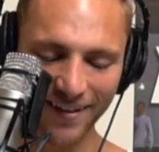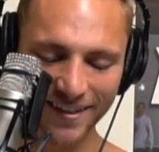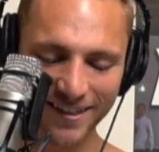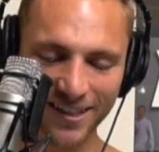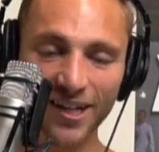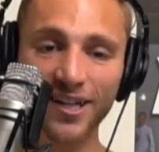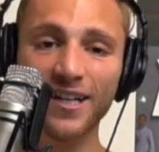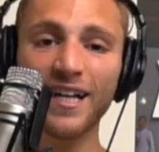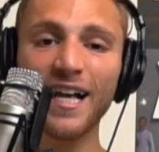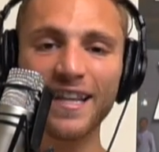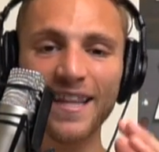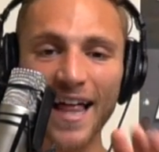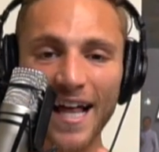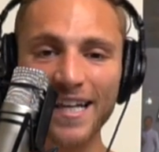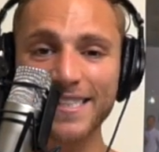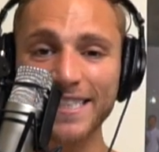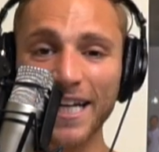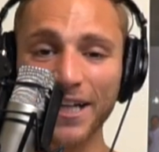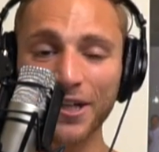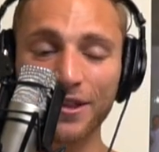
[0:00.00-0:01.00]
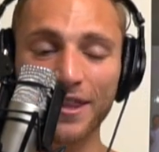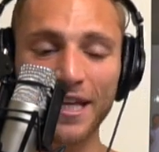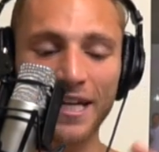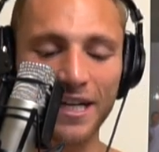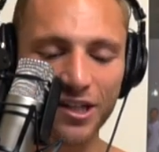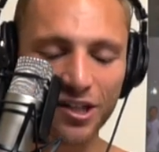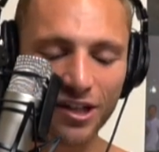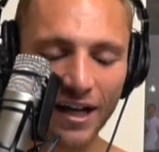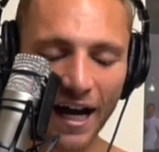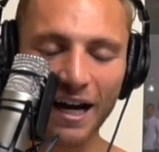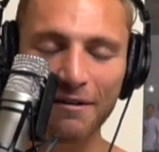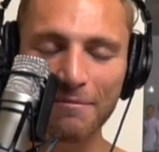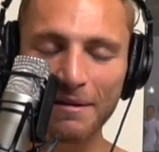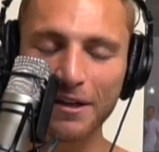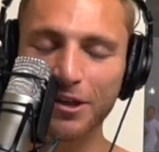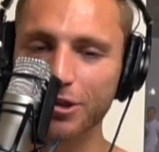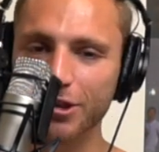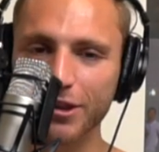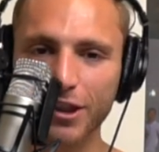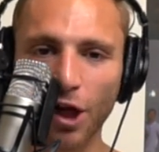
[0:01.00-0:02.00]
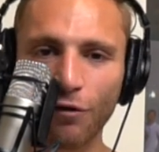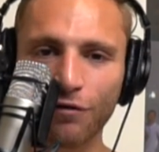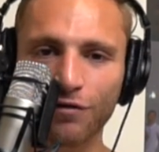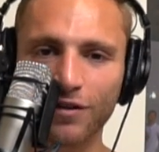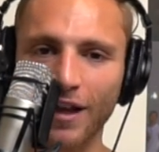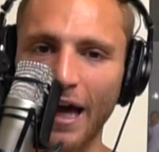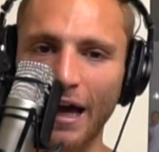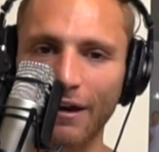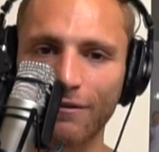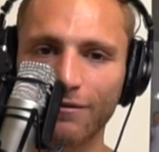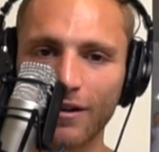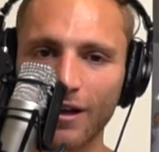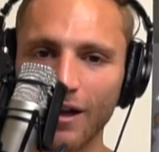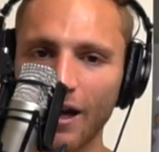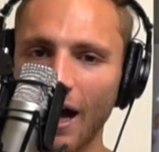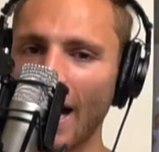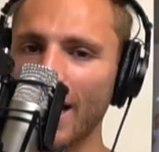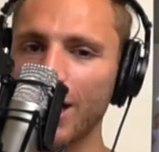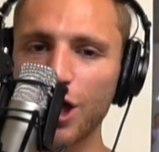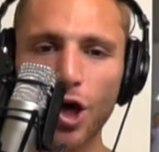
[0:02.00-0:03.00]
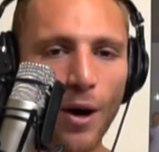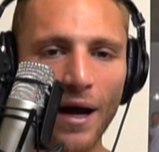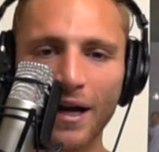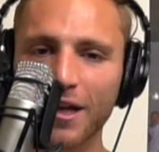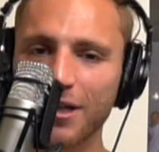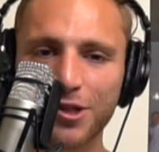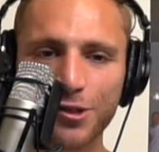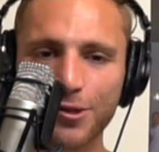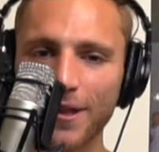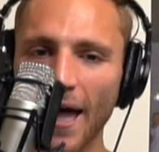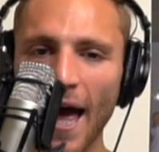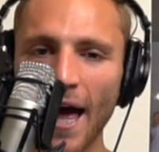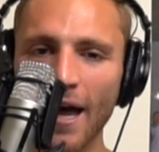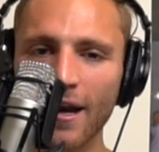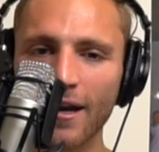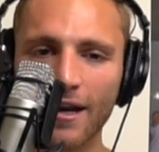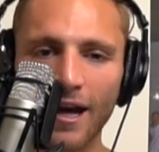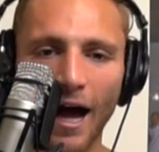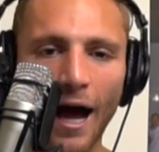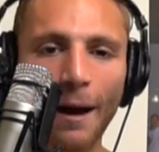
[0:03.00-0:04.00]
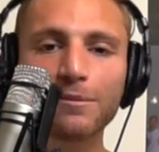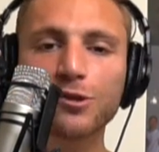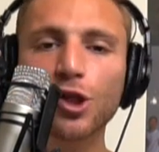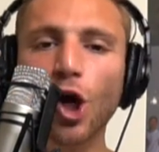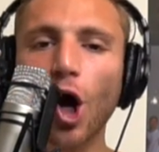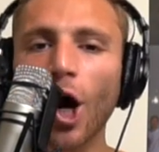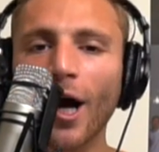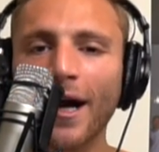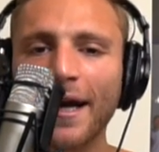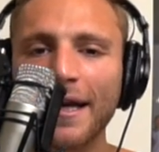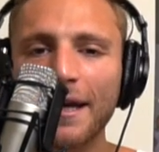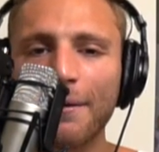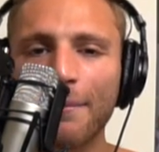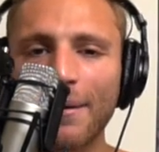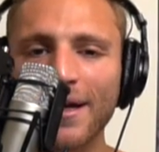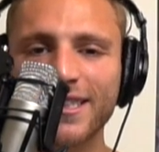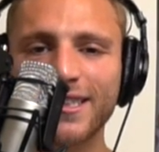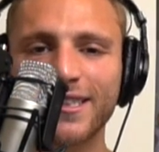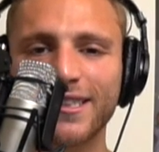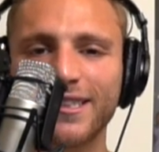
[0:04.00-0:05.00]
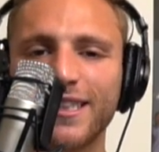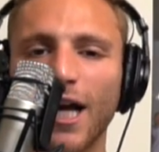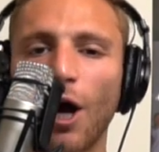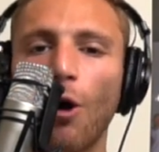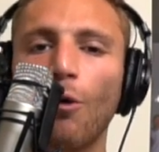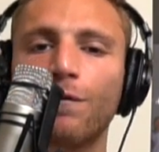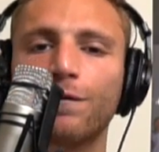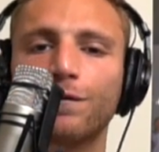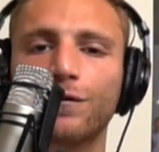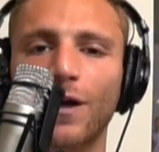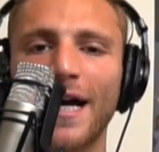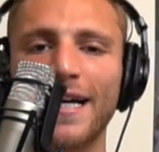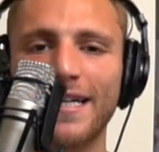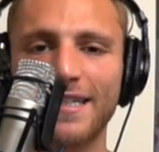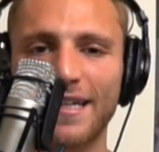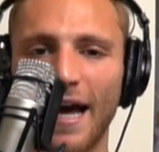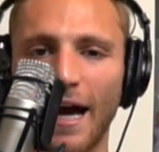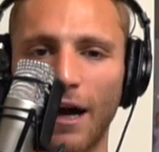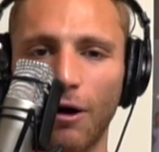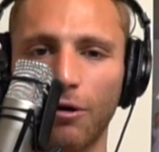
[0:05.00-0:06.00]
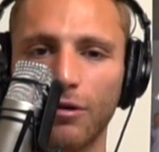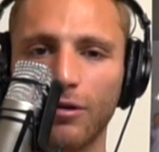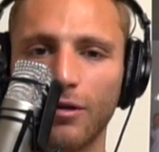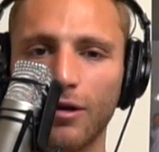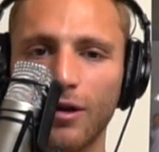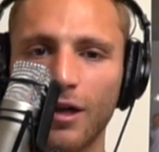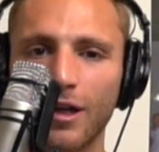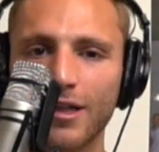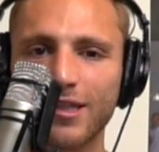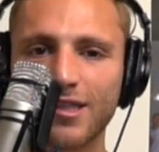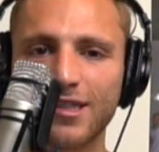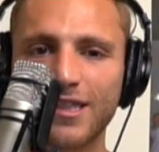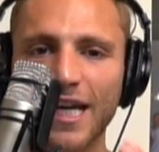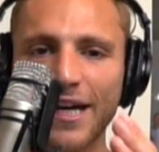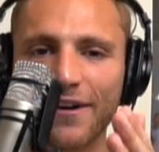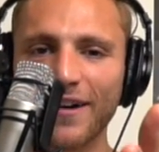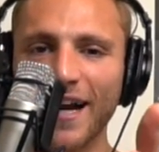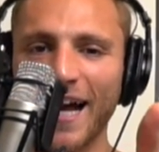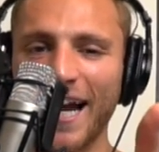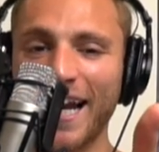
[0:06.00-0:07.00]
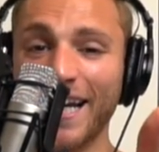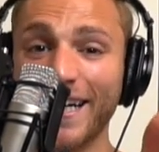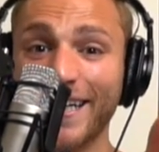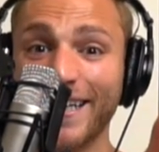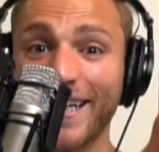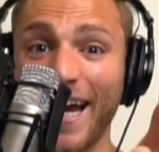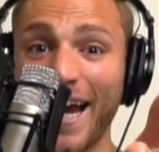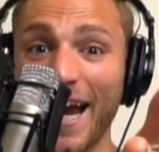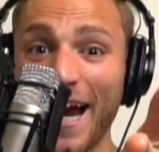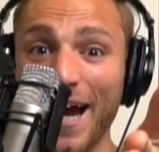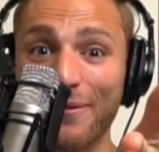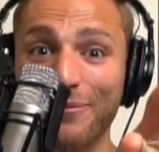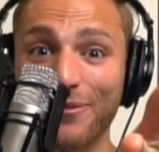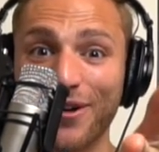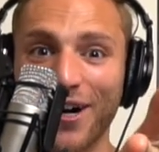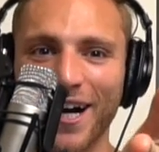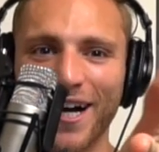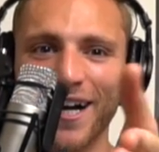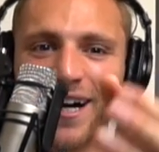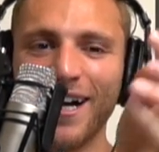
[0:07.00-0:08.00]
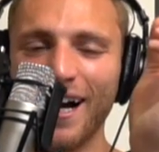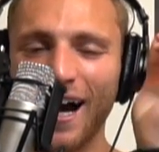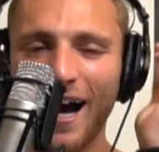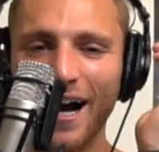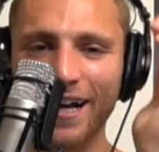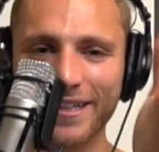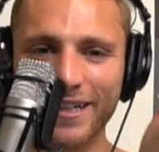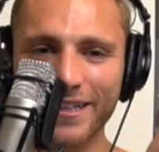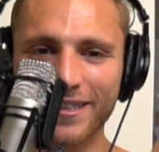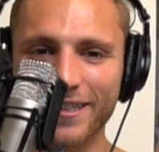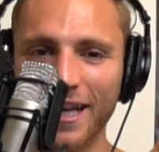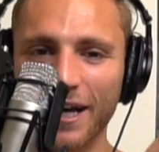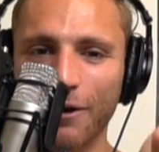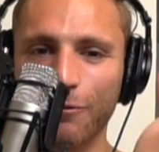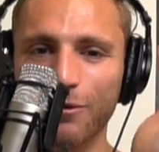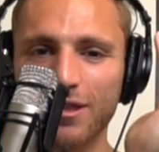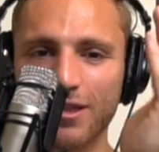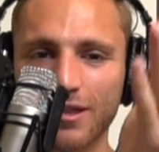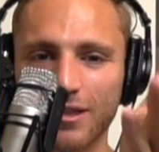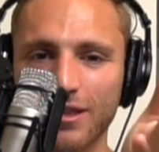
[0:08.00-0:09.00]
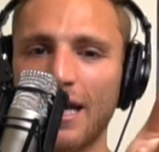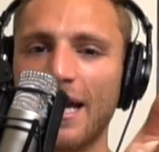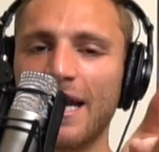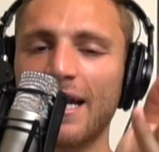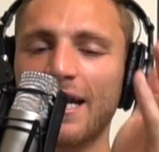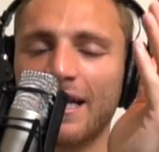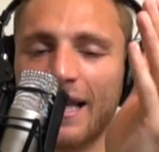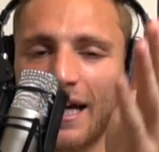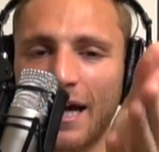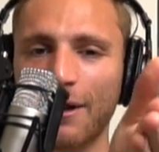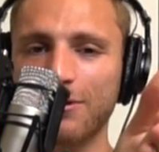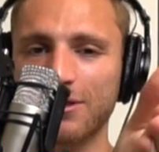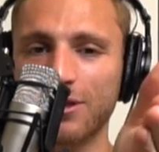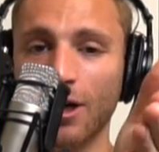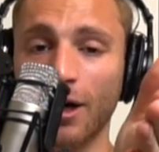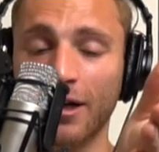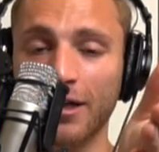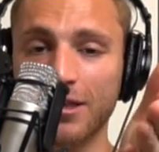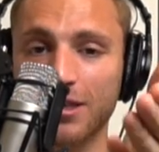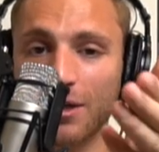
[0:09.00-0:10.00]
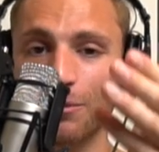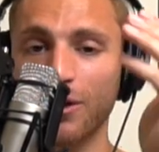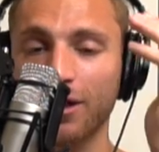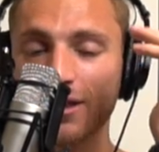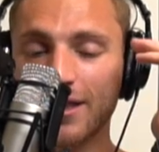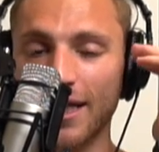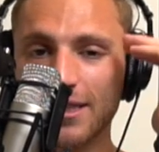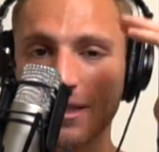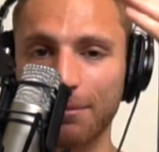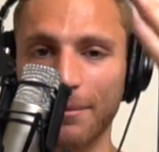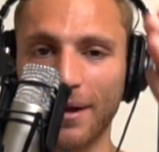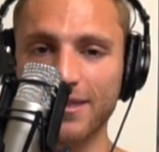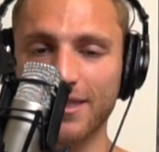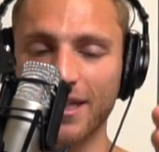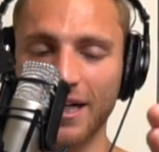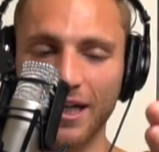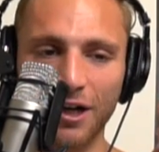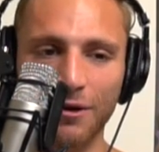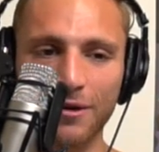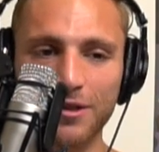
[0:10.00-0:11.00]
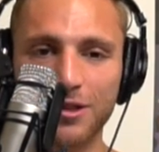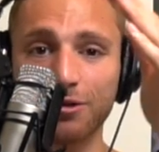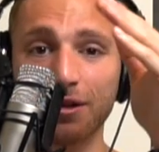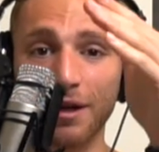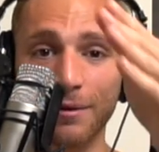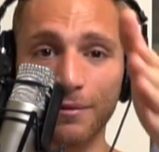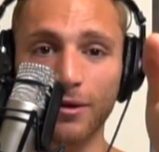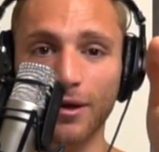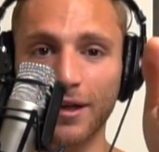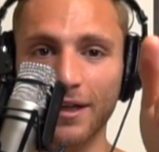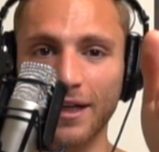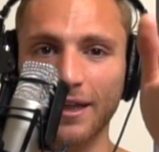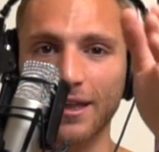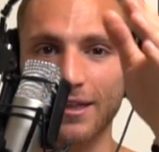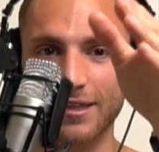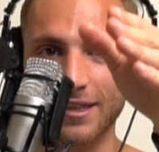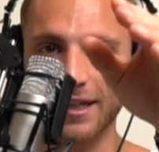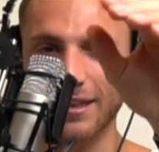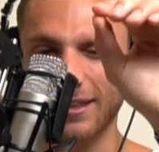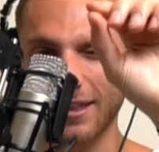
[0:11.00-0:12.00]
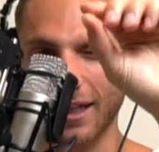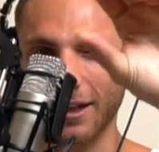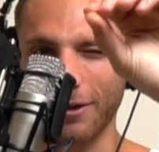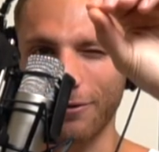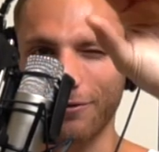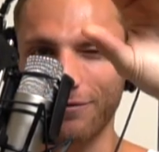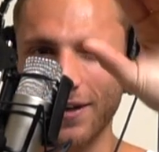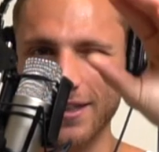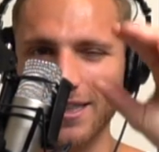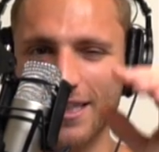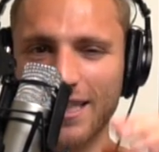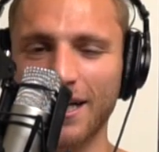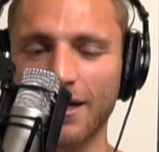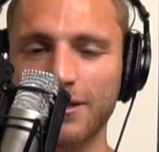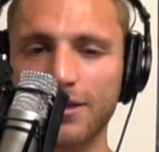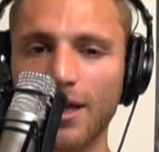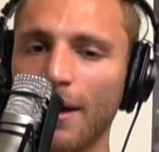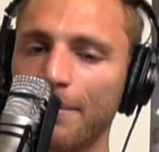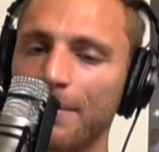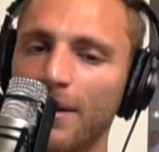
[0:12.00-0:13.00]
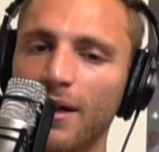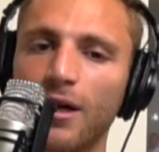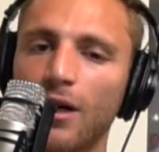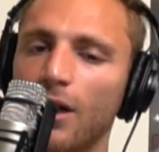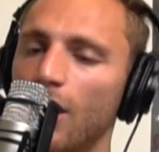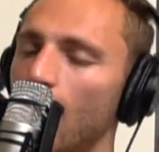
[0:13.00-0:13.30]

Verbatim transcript: What's good? That's the other thing. You got to make yourself laugh. I know how to do that. I'm talking to myself right now, staring at a camera. I just like was saying it like I was talking to someone because that's the mindset I go into, and I'm looking at this thing and get a little fuzzy thing on top.